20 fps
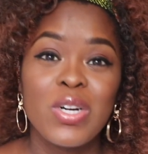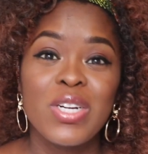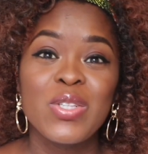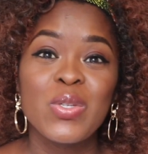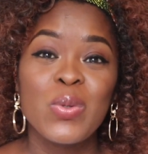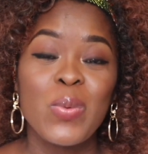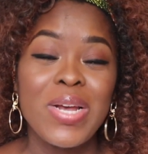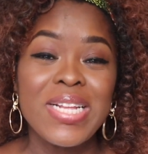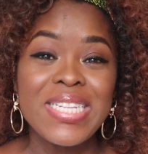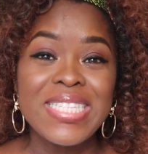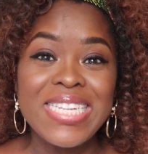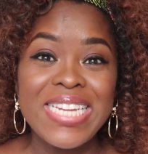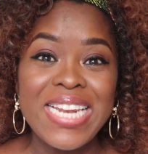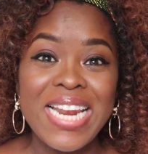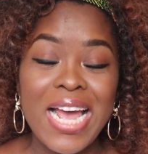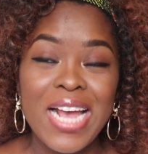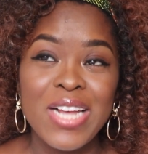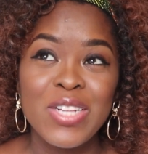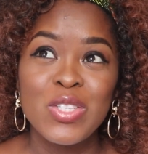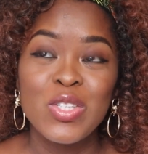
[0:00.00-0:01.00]
the
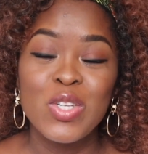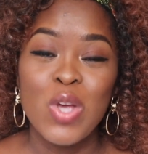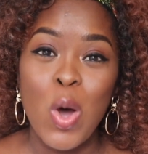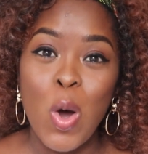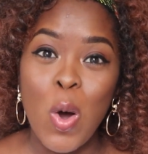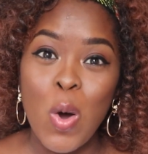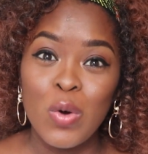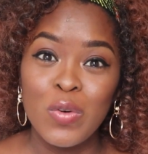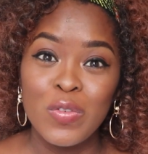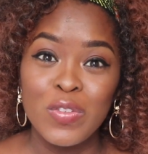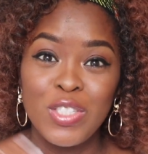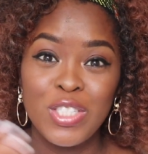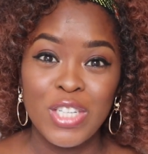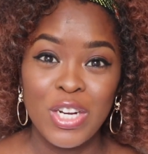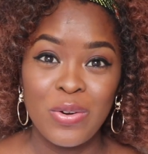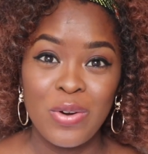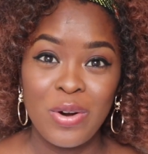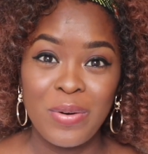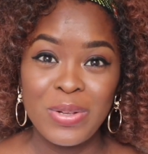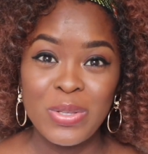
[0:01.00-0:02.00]
29th of
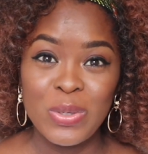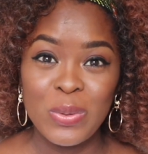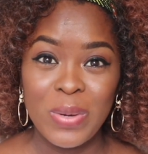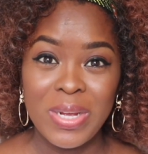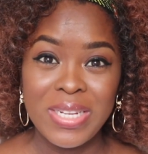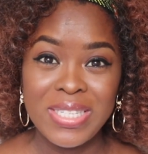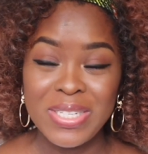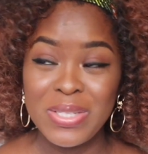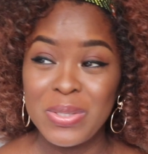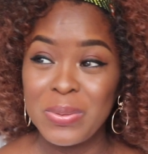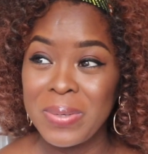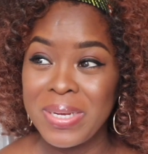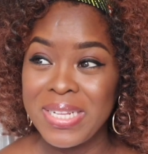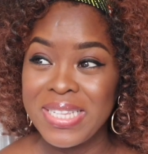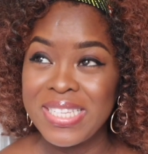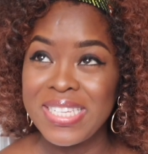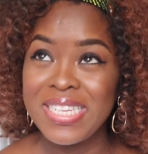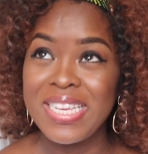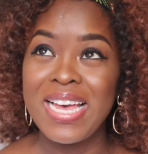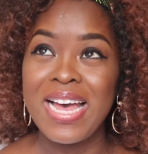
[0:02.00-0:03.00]
January
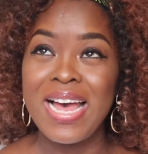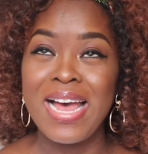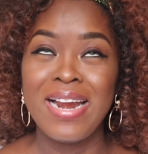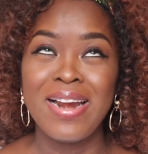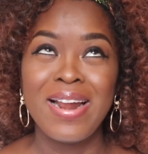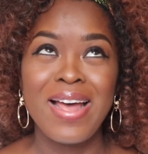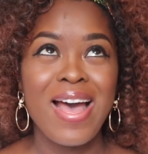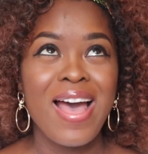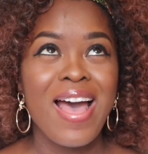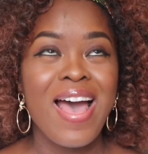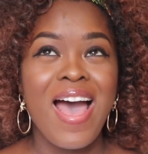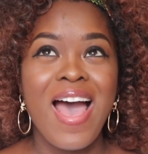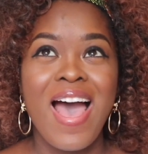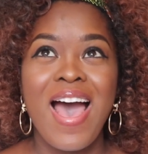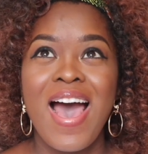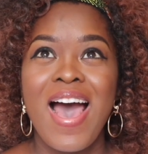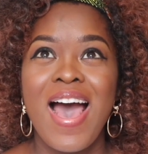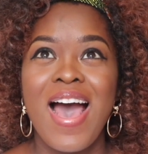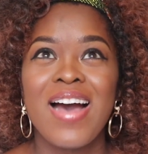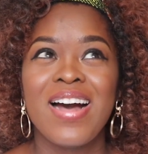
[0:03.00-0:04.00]
2020, and
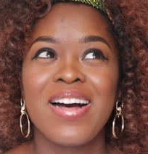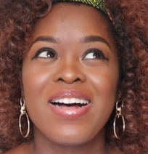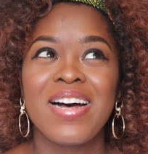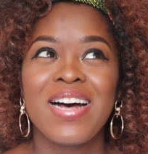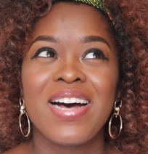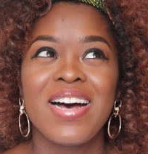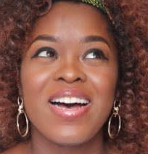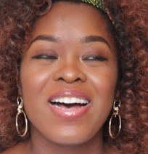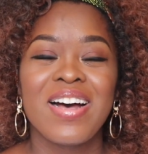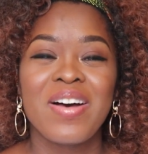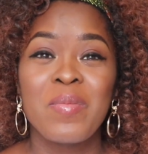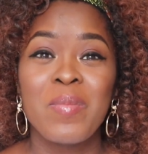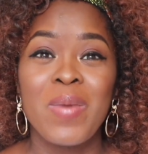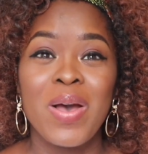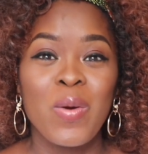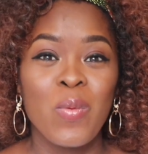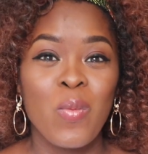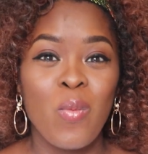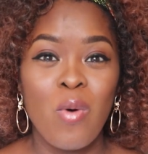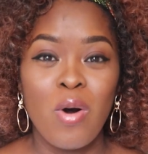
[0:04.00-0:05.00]

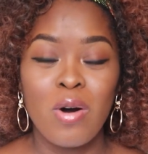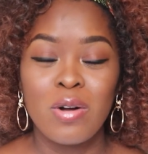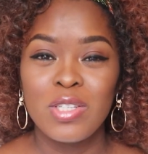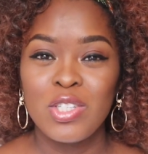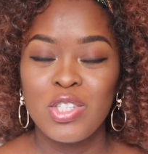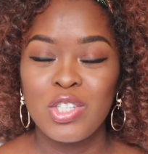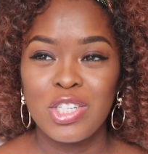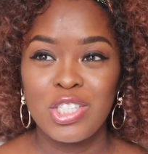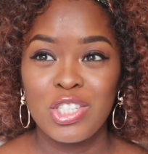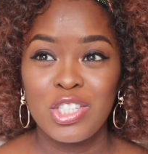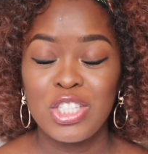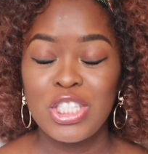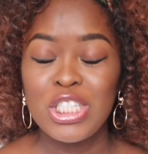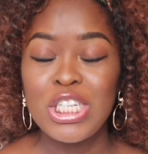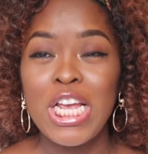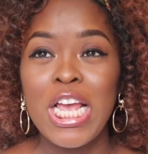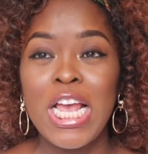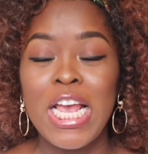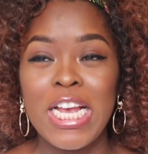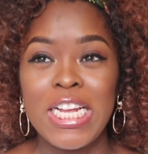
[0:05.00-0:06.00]
my world just
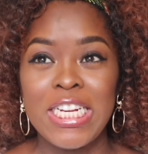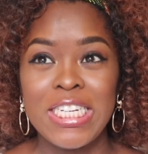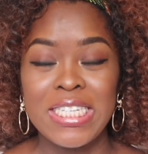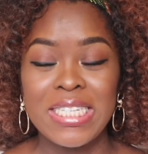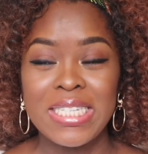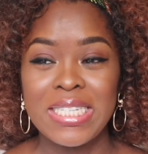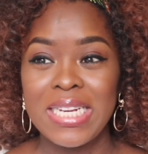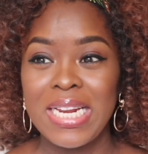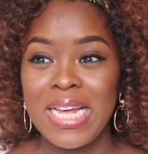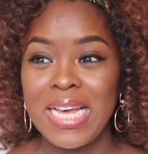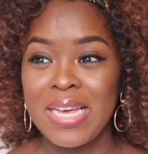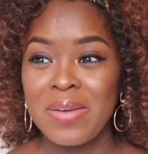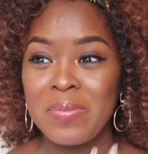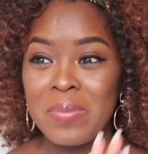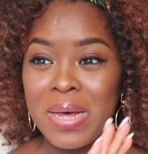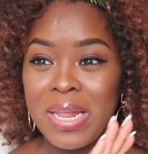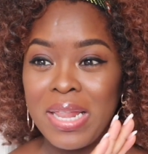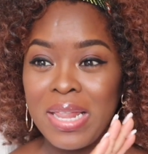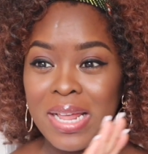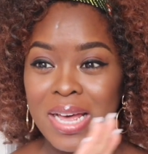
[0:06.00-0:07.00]
changed. Like
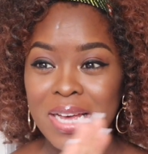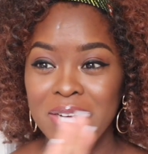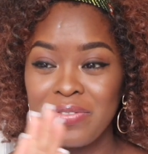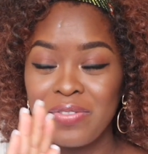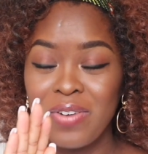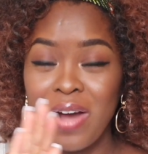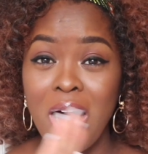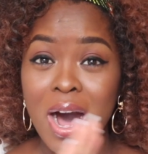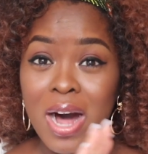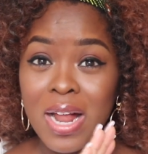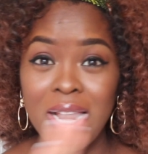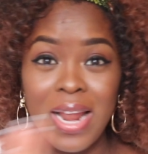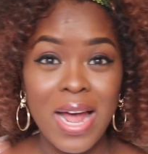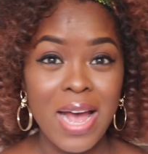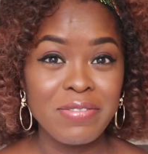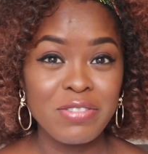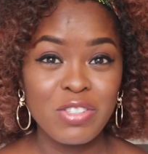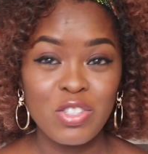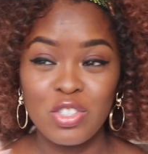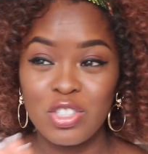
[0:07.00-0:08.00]
my life, our
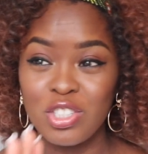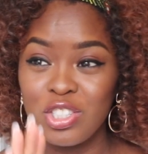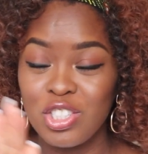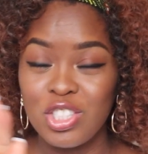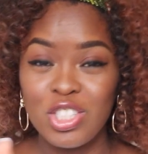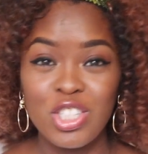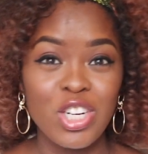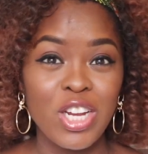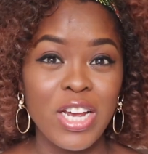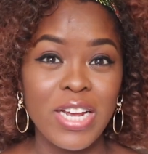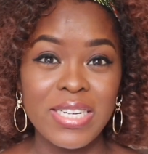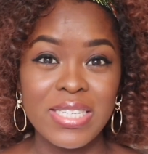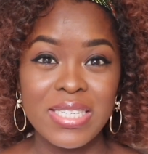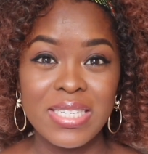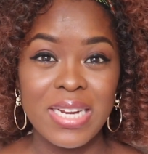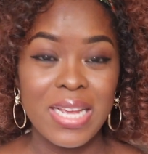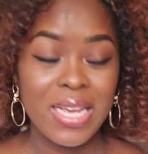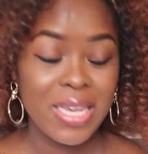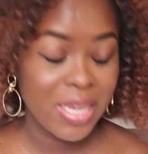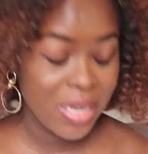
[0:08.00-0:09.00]
lives just changed.
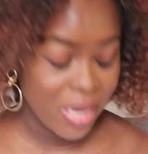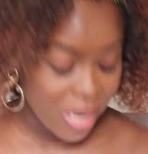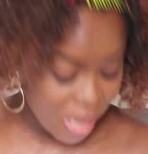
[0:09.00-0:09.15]
Like,